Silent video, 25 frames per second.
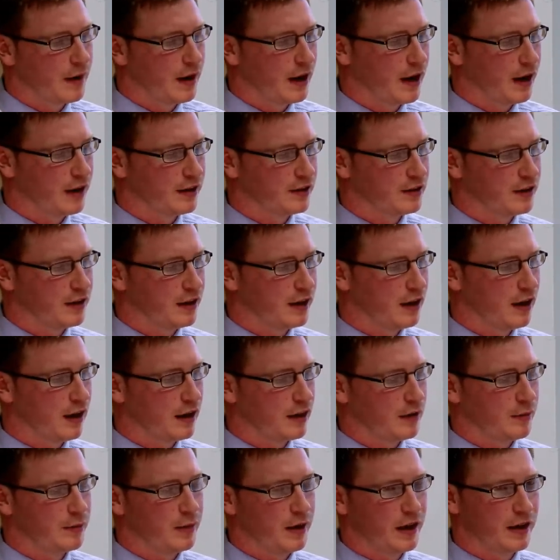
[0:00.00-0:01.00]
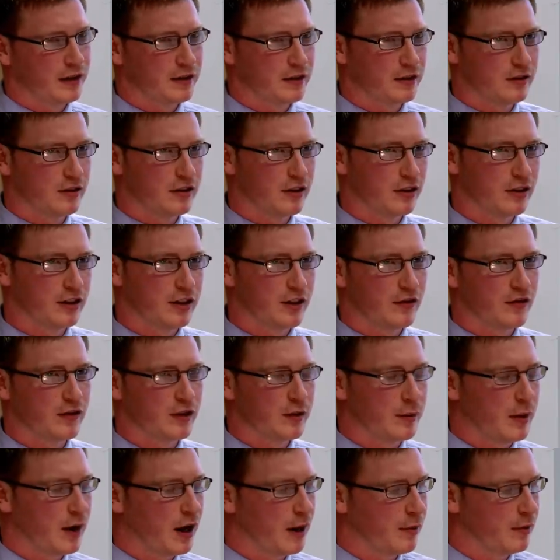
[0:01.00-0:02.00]
as a lot of places there are different
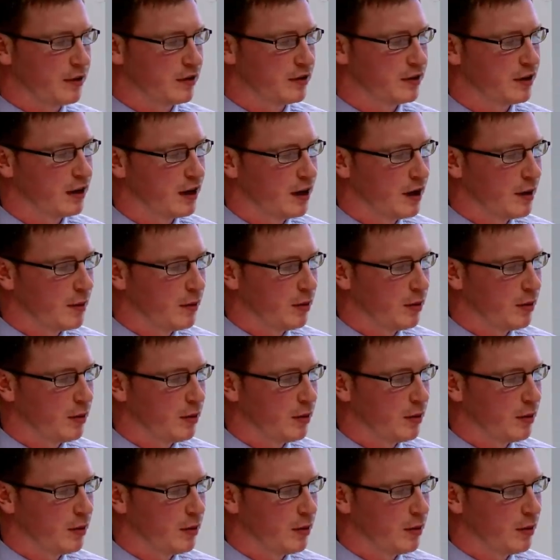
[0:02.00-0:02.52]
departments,